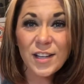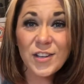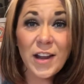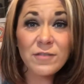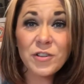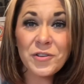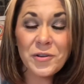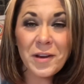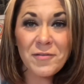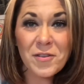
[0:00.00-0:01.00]
Good
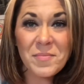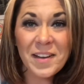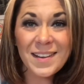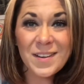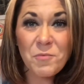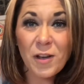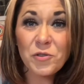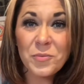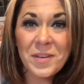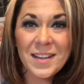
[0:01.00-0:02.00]
afternoon, everybody.
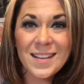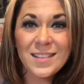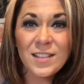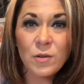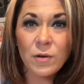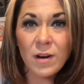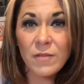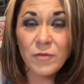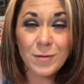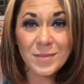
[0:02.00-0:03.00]
Welcome in. It's Laura
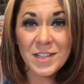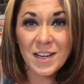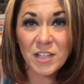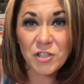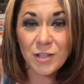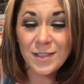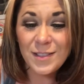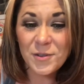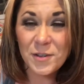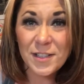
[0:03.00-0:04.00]
from Tenacious
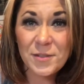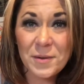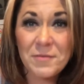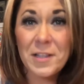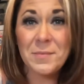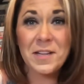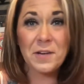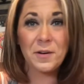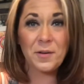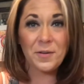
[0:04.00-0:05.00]
Taurus Twin Flame
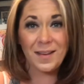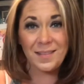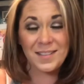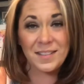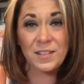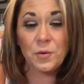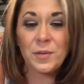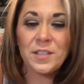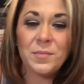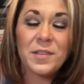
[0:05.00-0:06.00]
Tarot, and this is
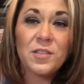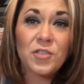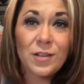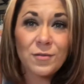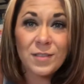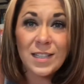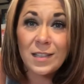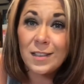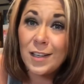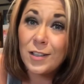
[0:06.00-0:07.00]
going to be the general
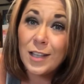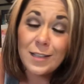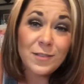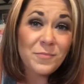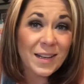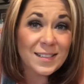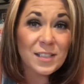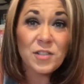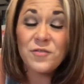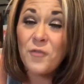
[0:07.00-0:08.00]
daily collective
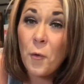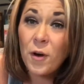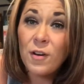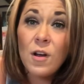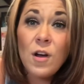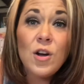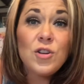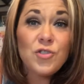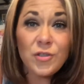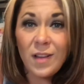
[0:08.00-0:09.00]
message for
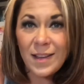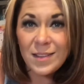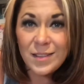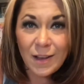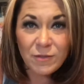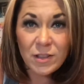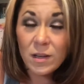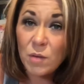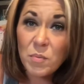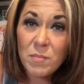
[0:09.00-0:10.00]
July the 7th.
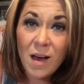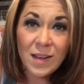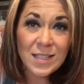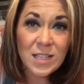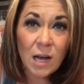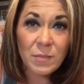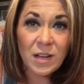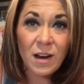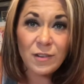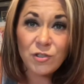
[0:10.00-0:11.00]
Keep in mind, timing
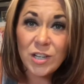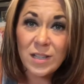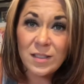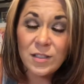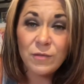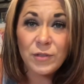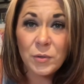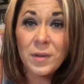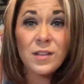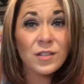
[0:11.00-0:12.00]
and energy is still
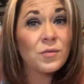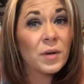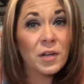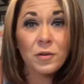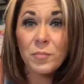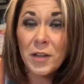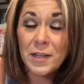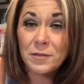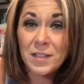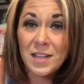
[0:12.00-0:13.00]
fluid. This reading could
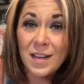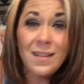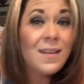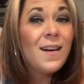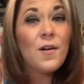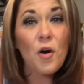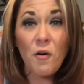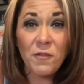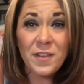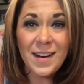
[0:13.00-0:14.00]
play out today.
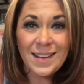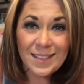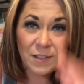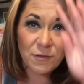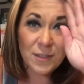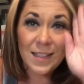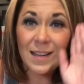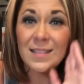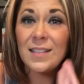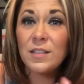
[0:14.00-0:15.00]
Over the next several
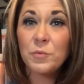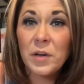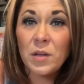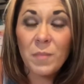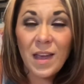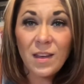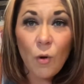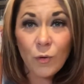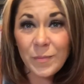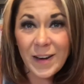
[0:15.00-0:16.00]
days, this reading may
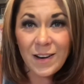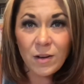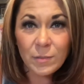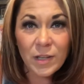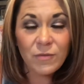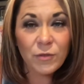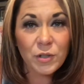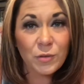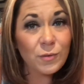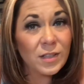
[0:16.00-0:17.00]
or may not be for
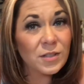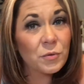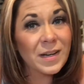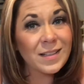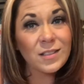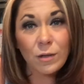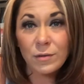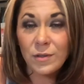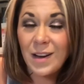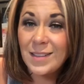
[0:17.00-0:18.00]
you. This reading is
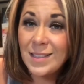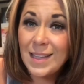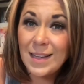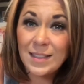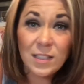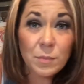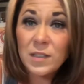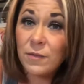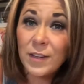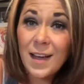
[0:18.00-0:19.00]
also not
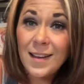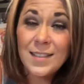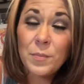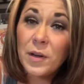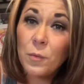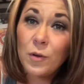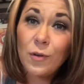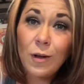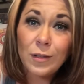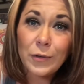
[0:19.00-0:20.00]
sign-specific, guys, but I will
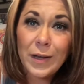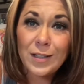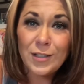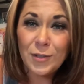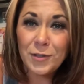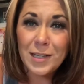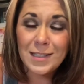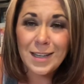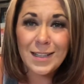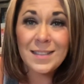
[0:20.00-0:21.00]
call out any zodiac
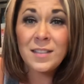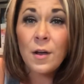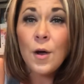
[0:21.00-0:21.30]
signs